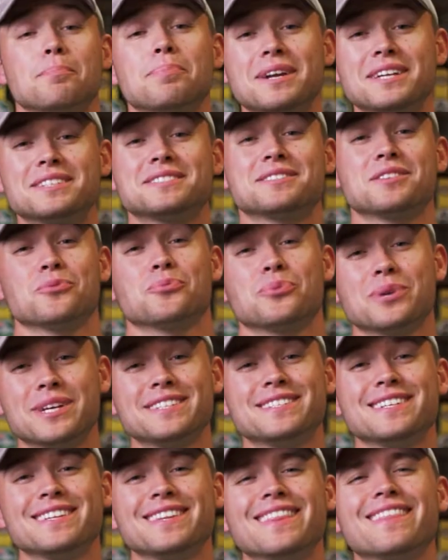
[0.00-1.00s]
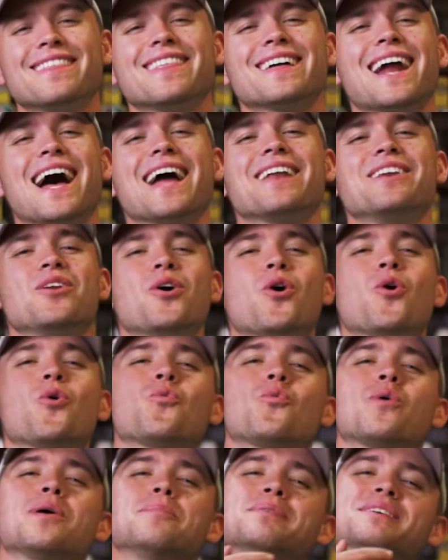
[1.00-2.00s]
But it's the reason that I know
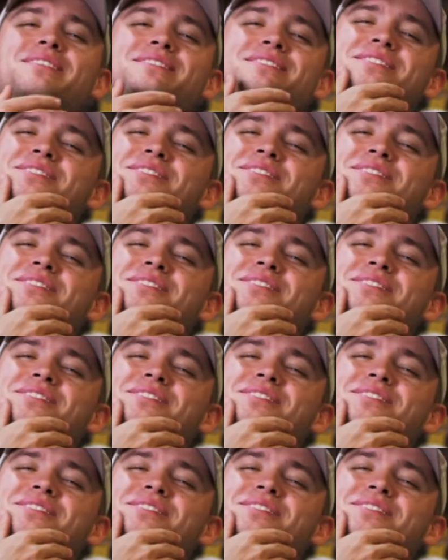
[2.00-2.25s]
women